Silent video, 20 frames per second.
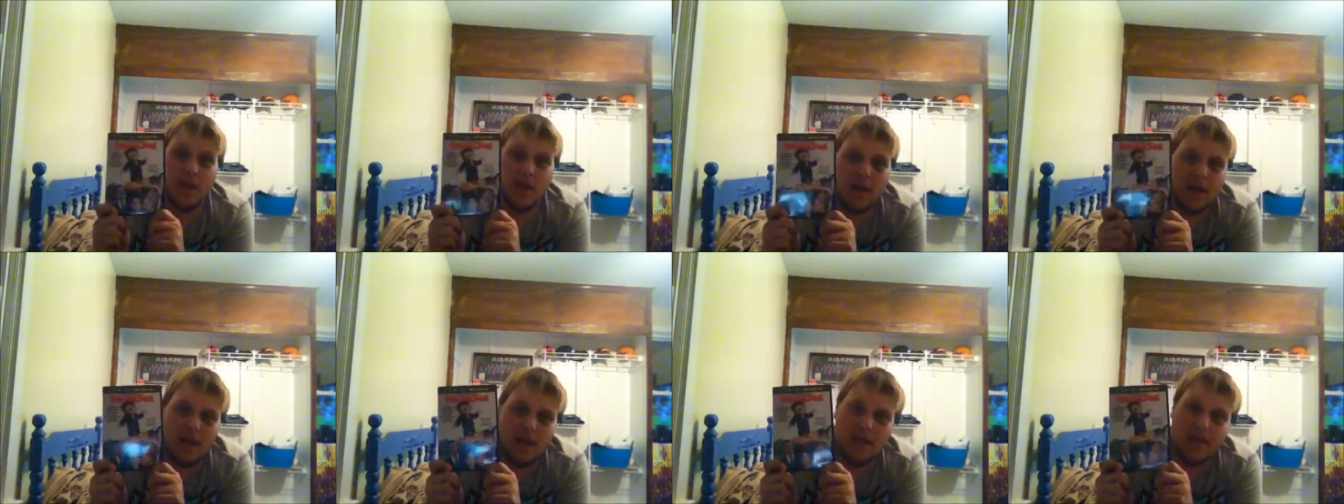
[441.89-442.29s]

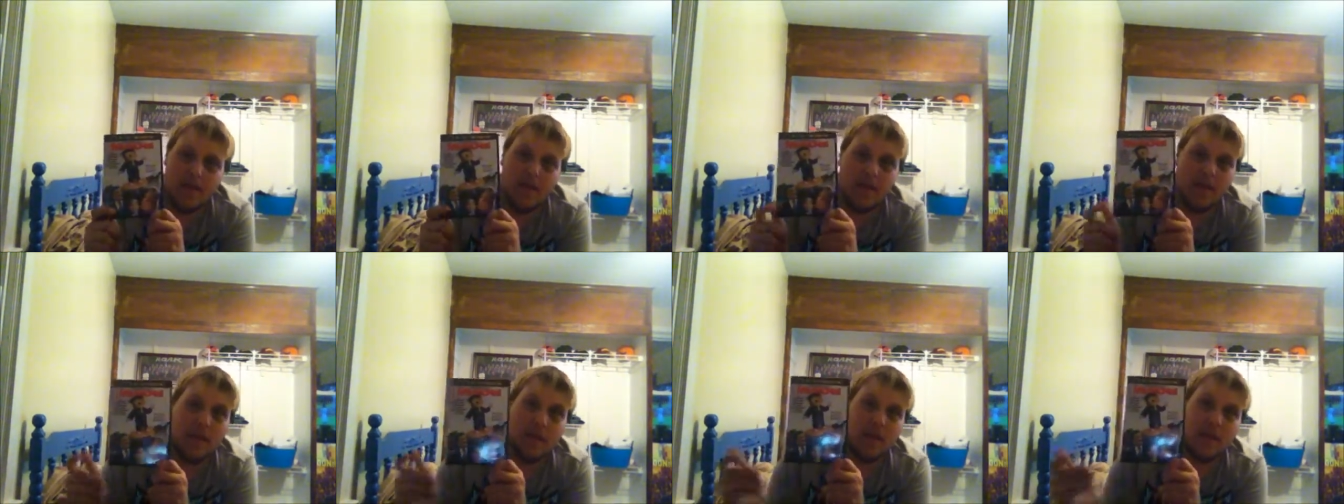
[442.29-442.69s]
uh,
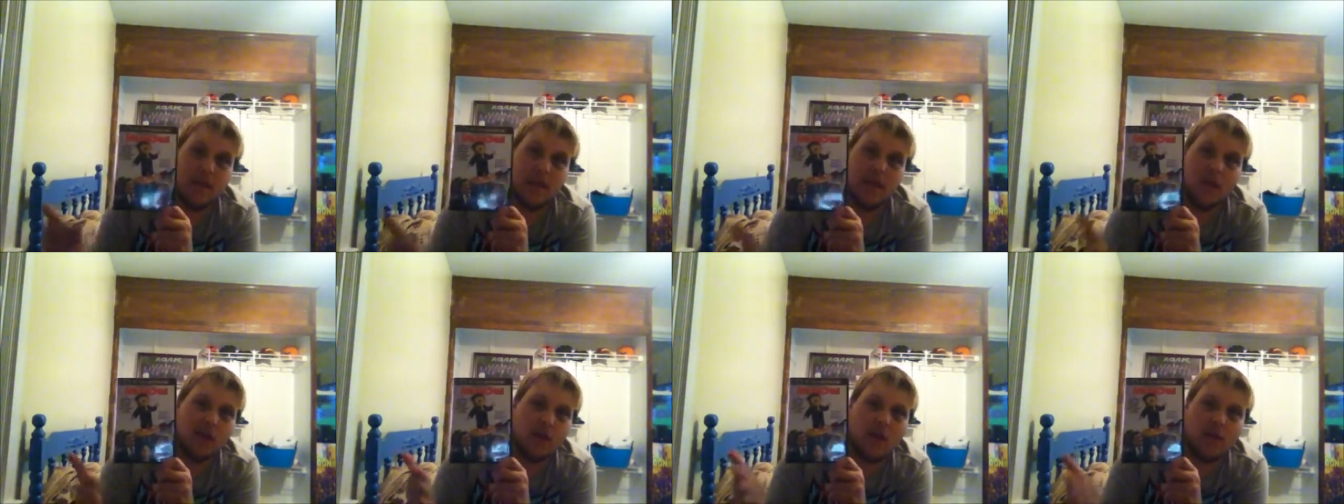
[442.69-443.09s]
to, to
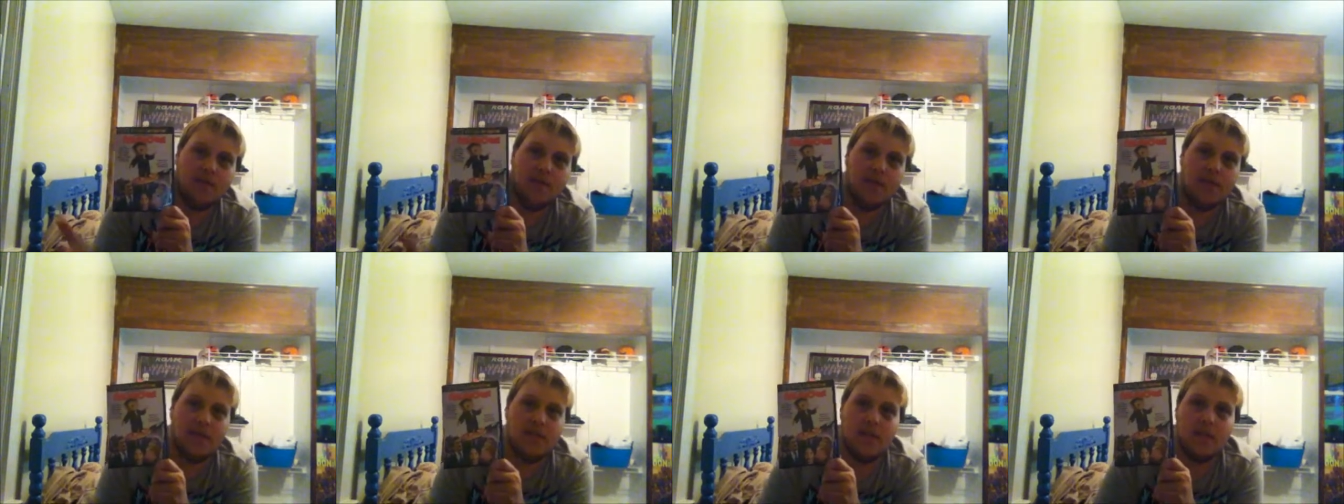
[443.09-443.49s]
kick off
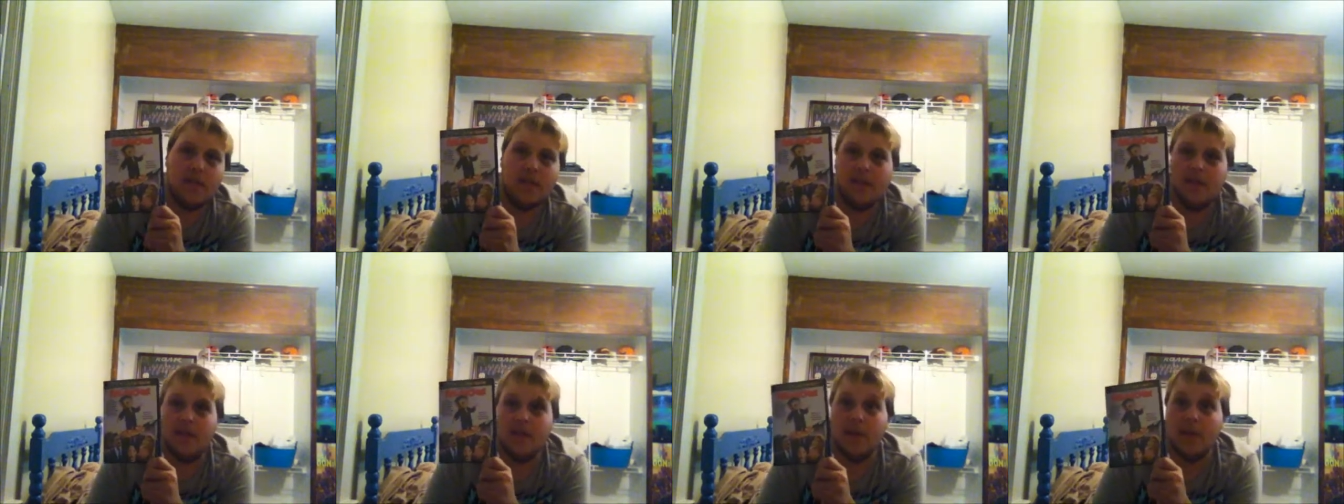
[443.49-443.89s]
this
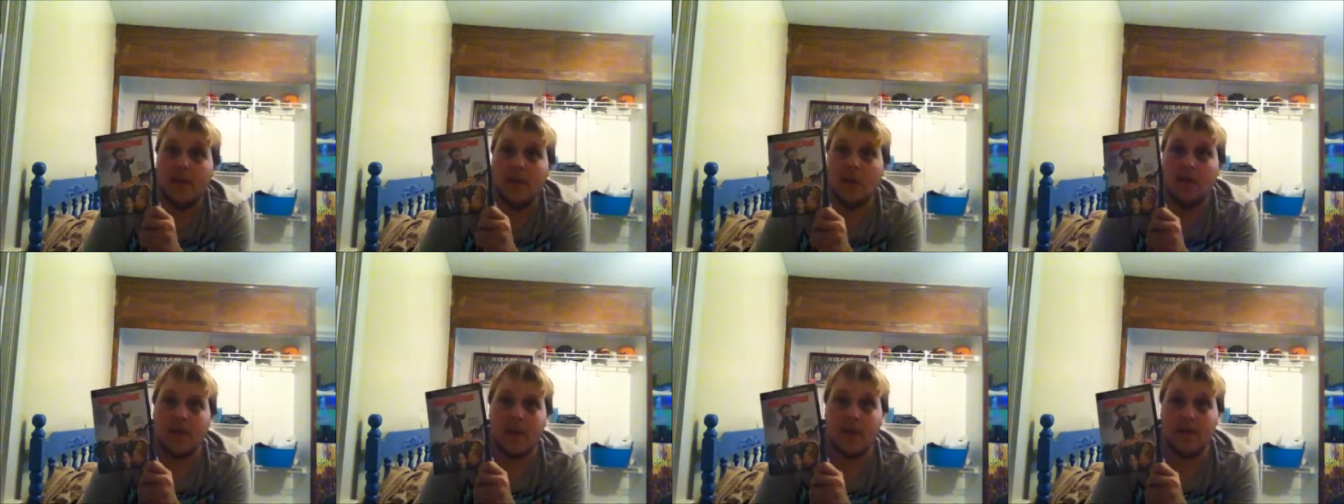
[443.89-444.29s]

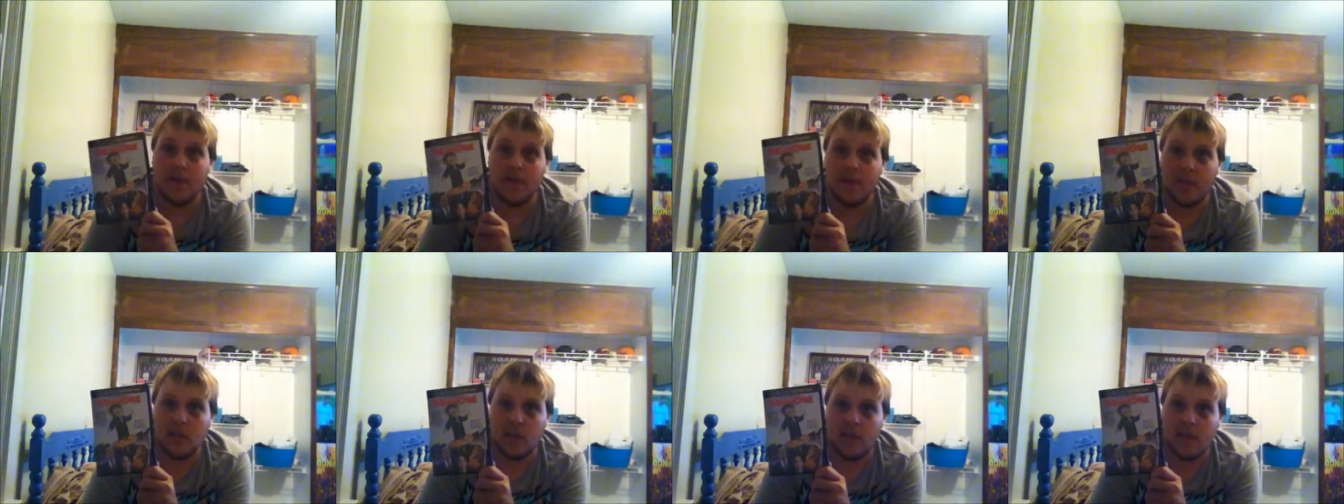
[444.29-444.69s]
video type of
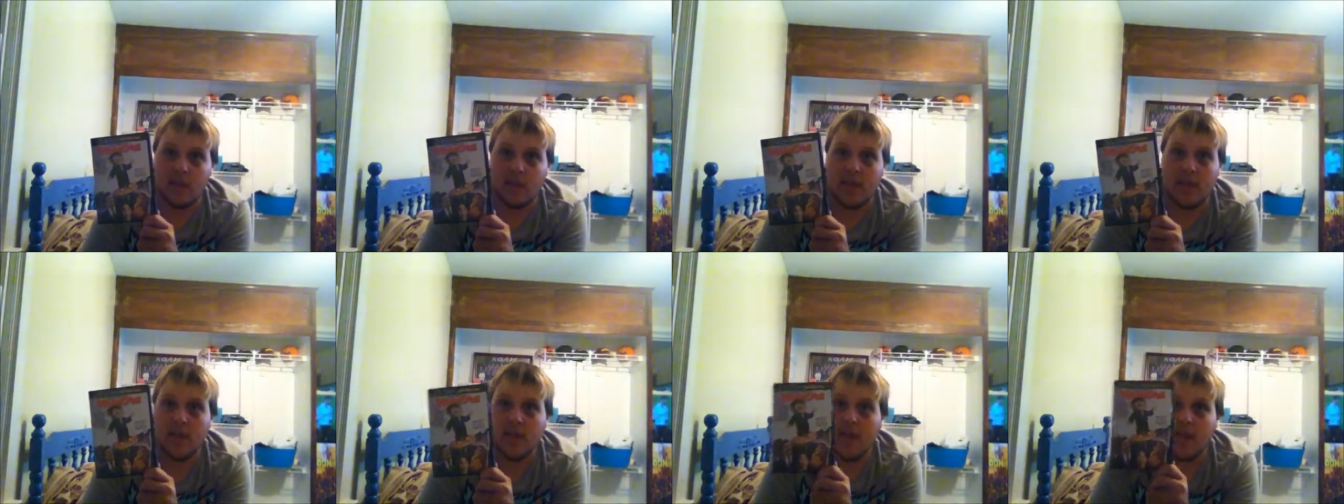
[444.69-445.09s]

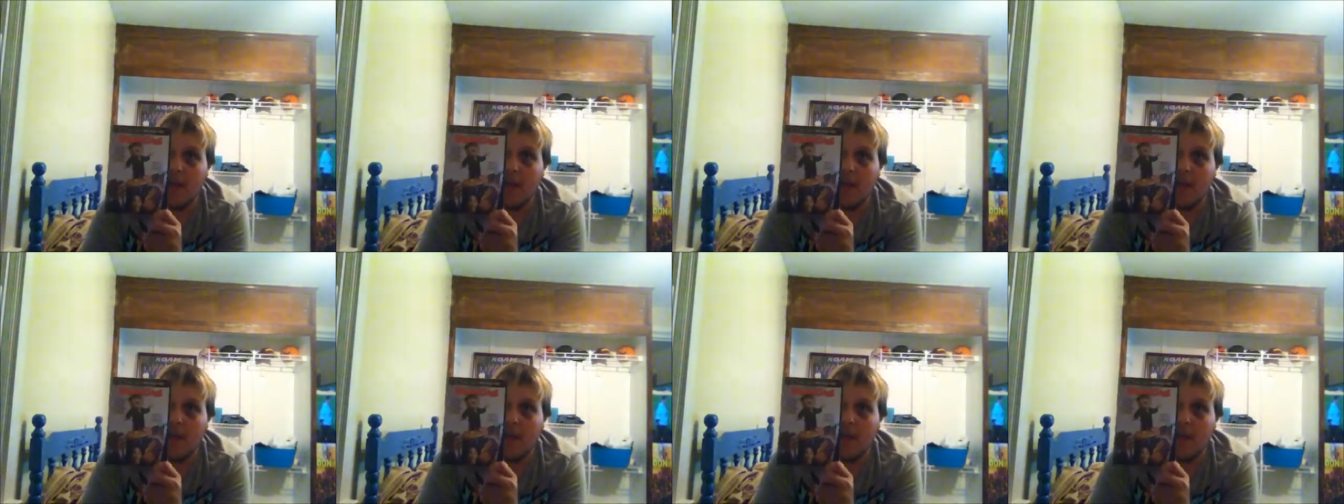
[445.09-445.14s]
series.